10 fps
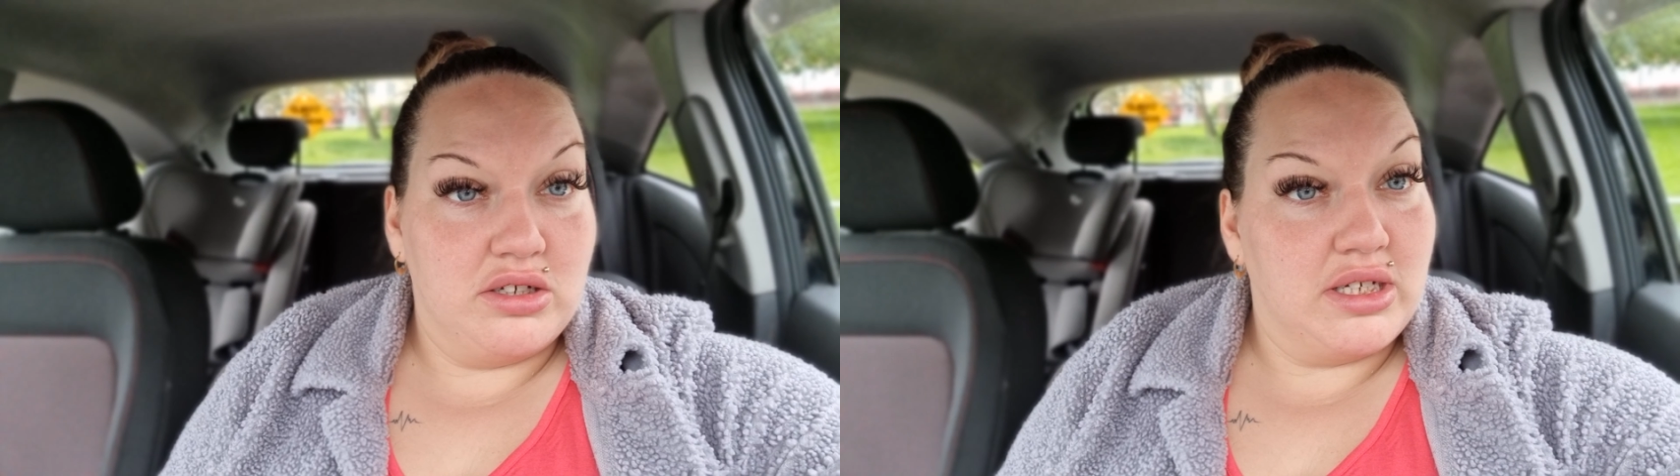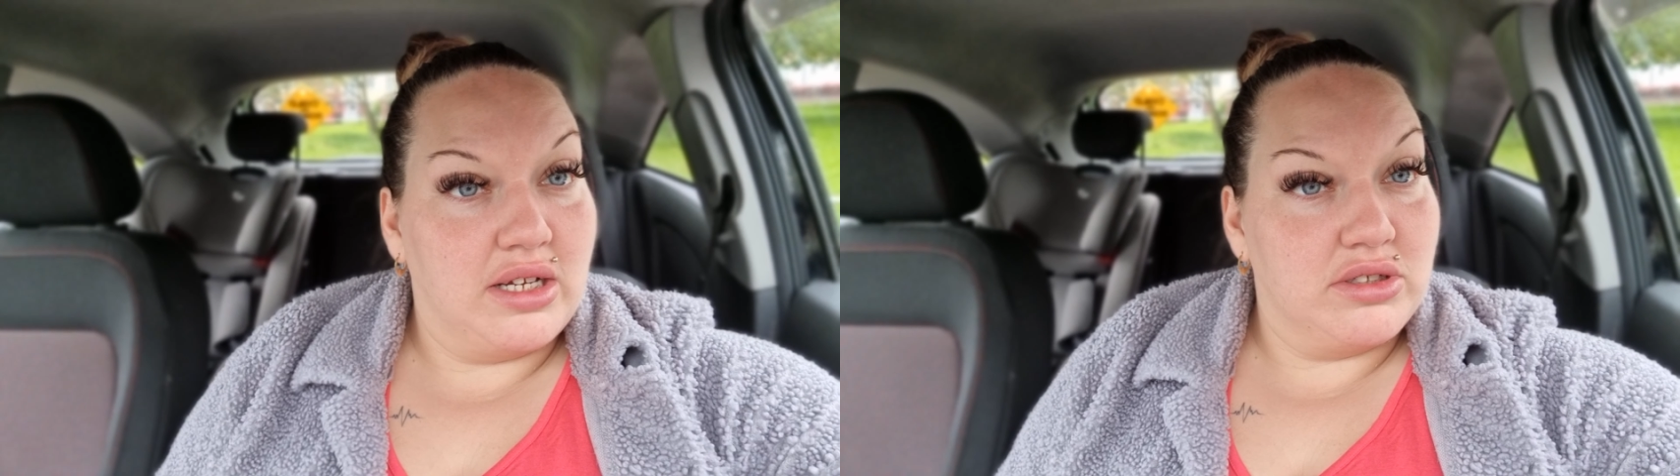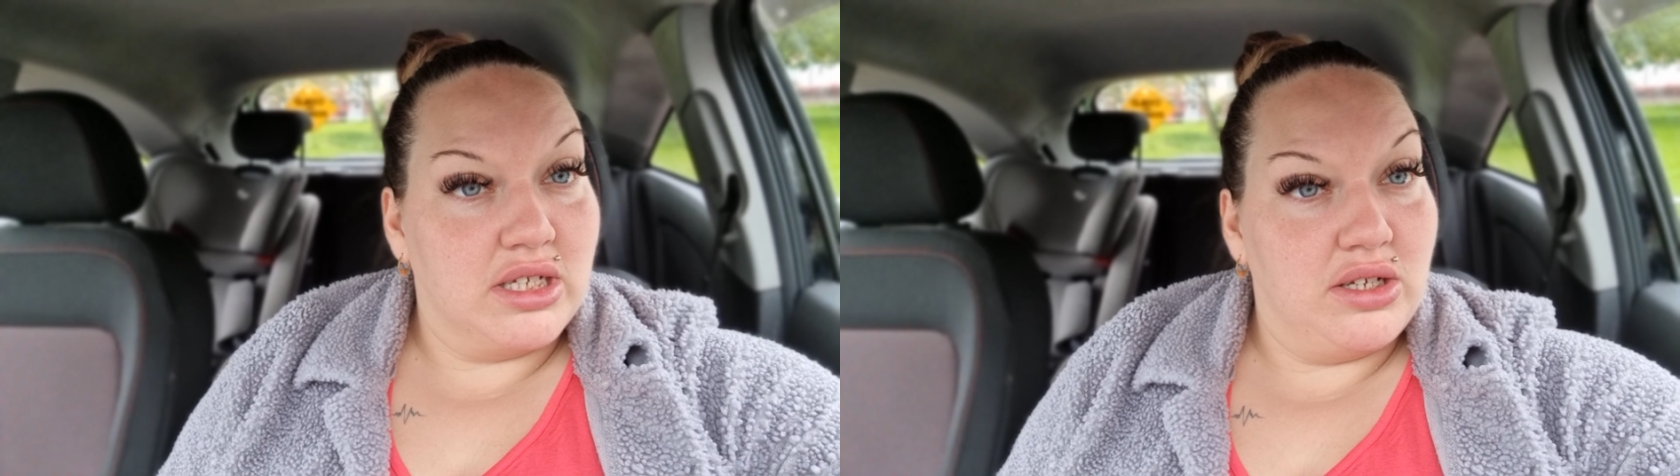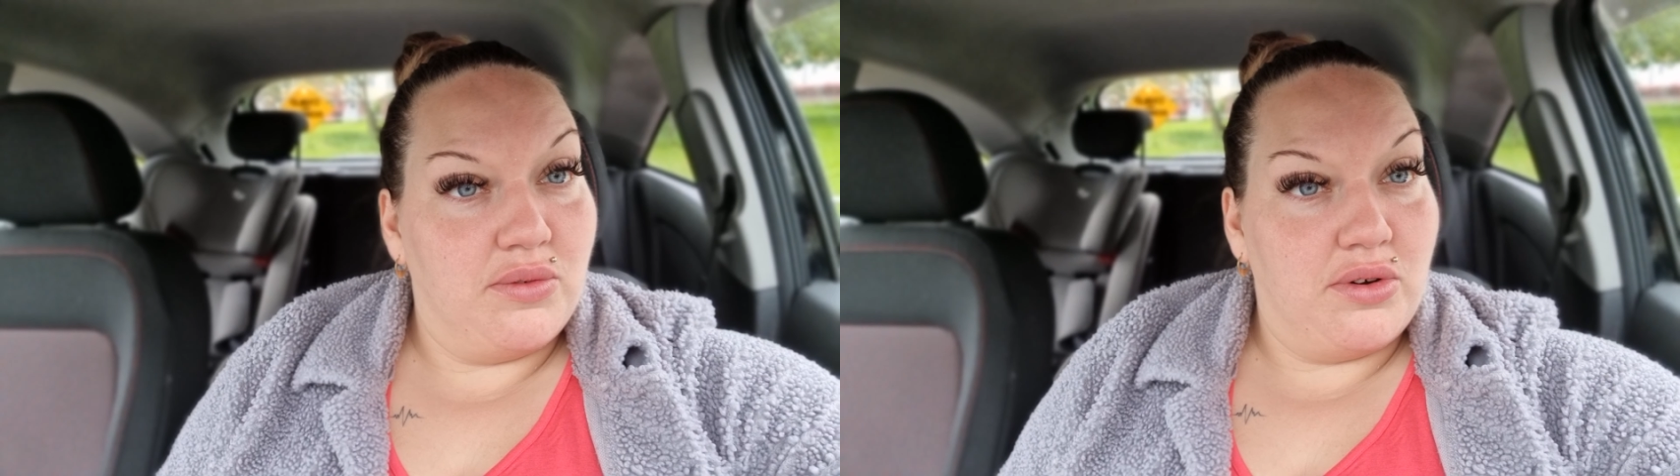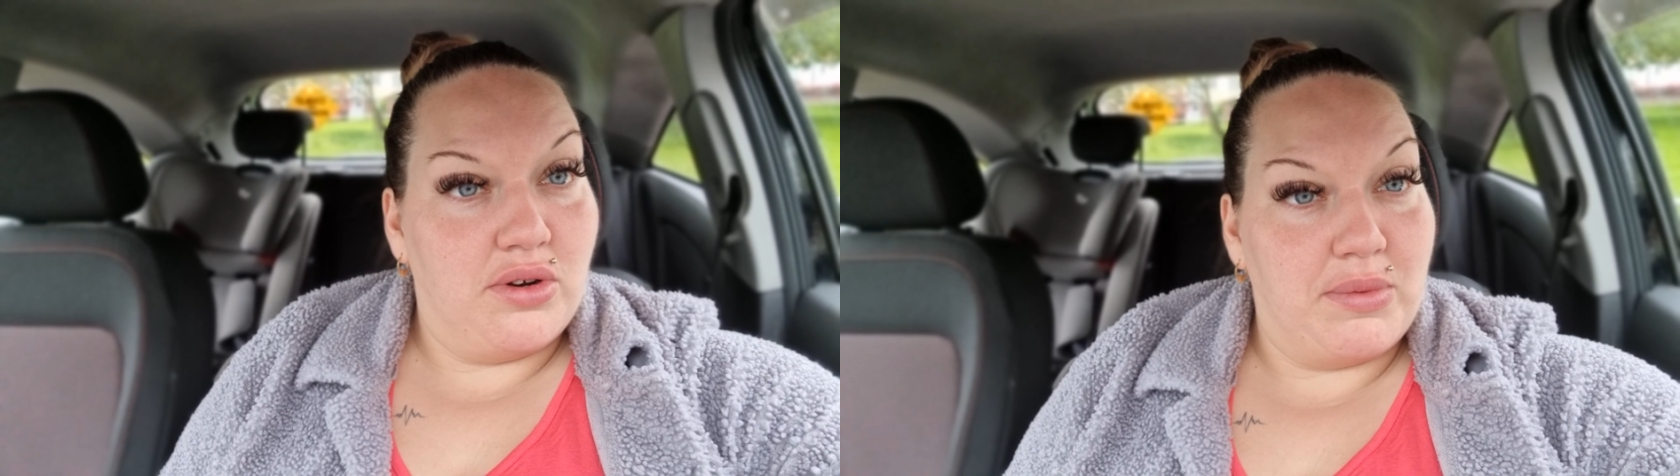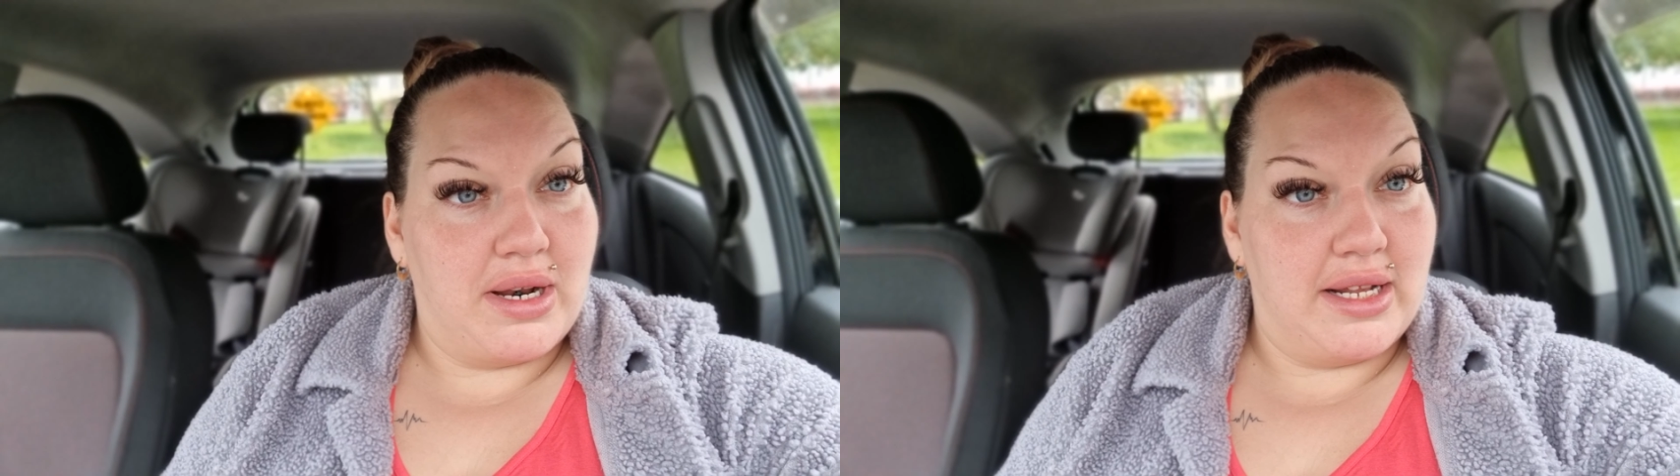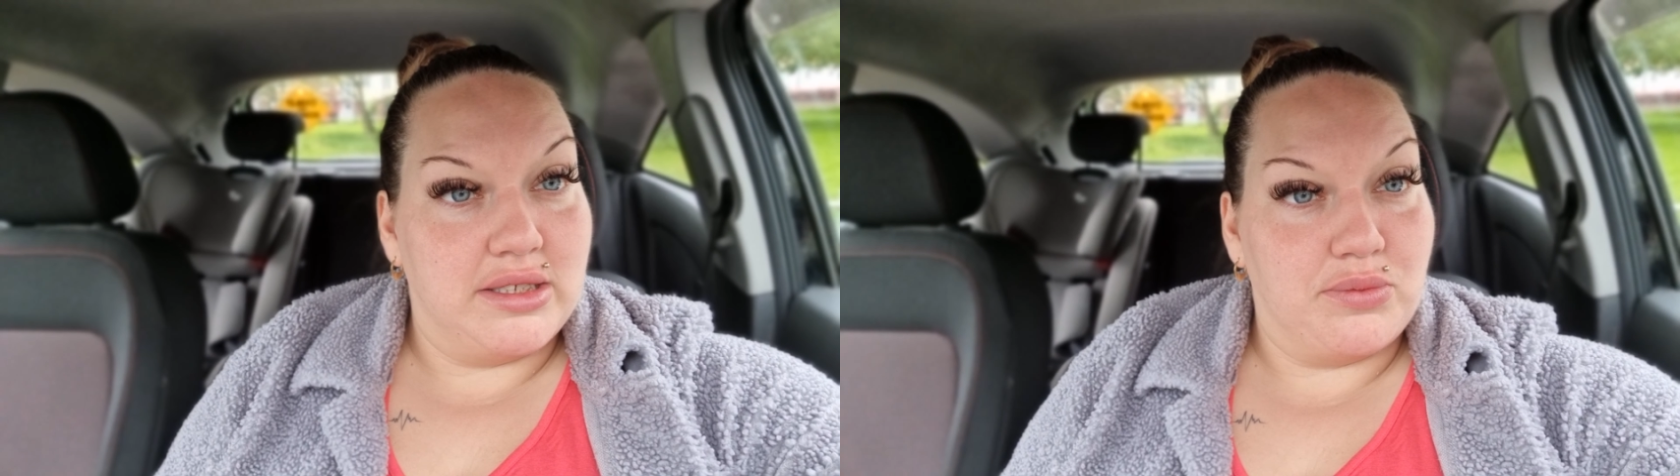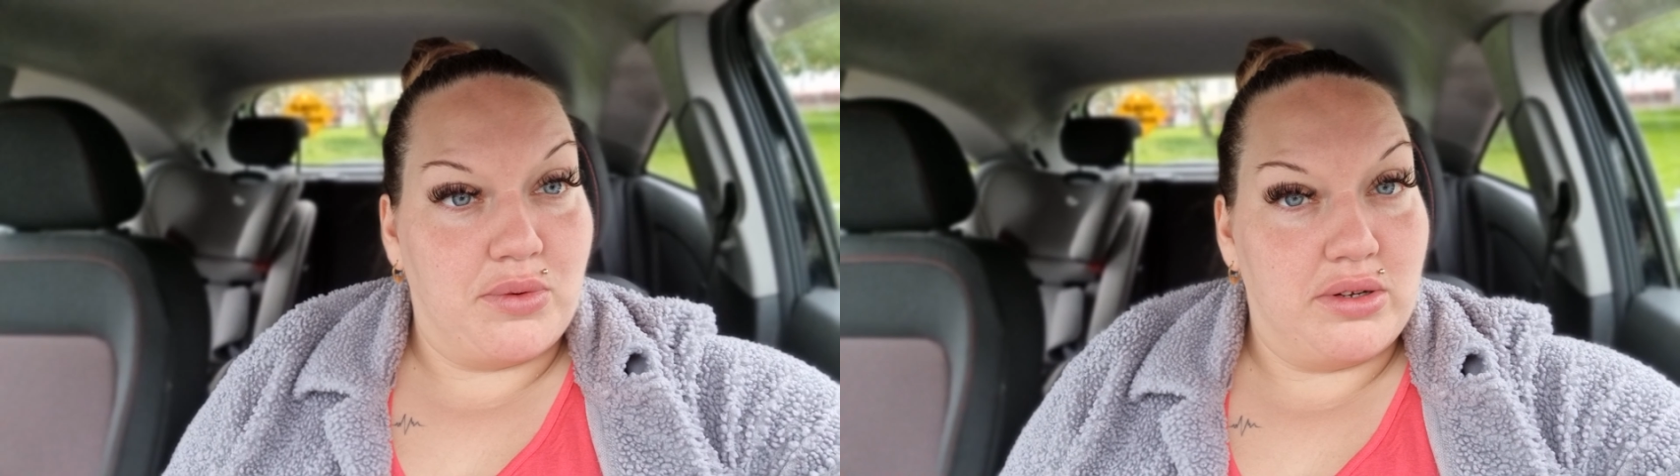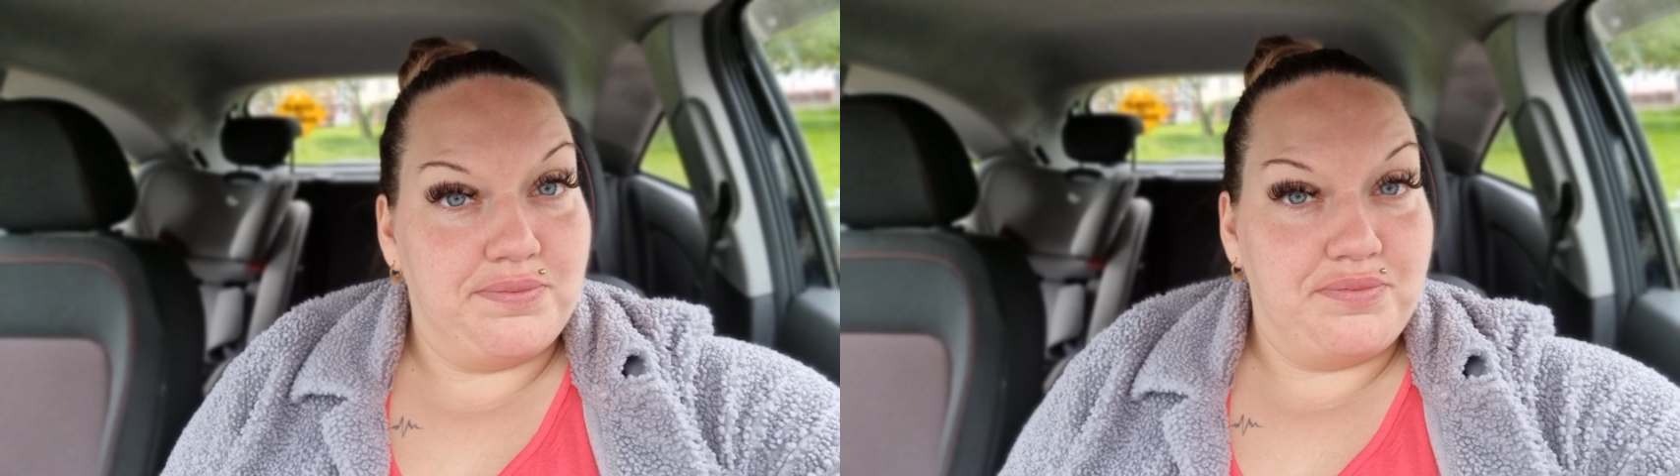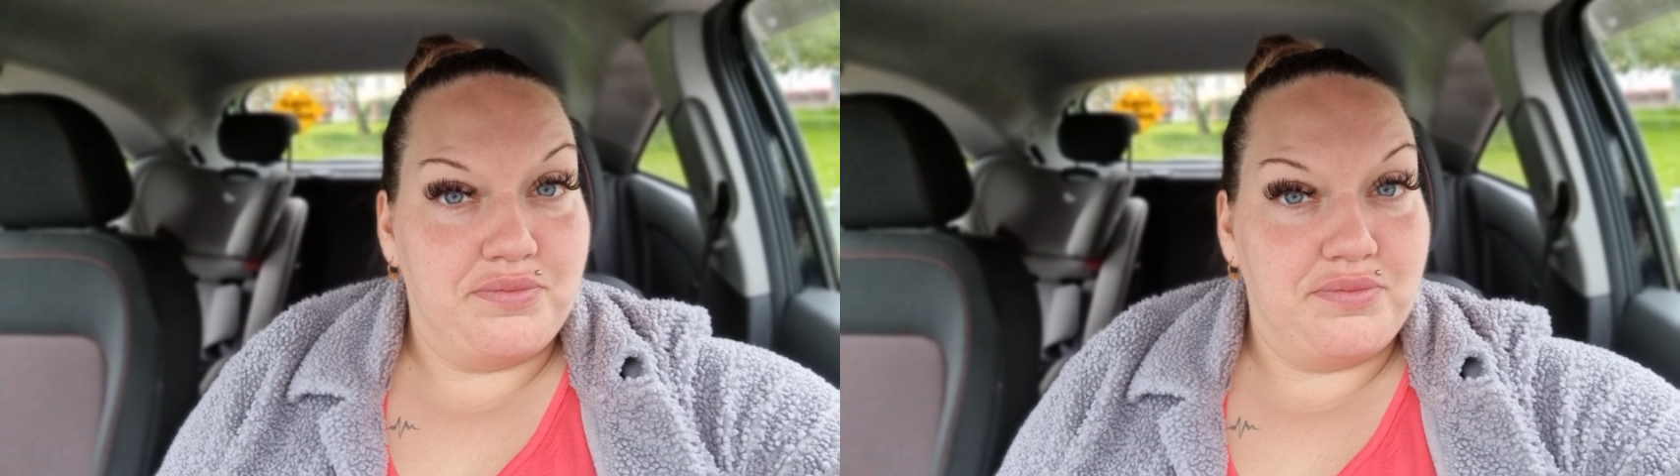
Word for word: shall see you all in my next one.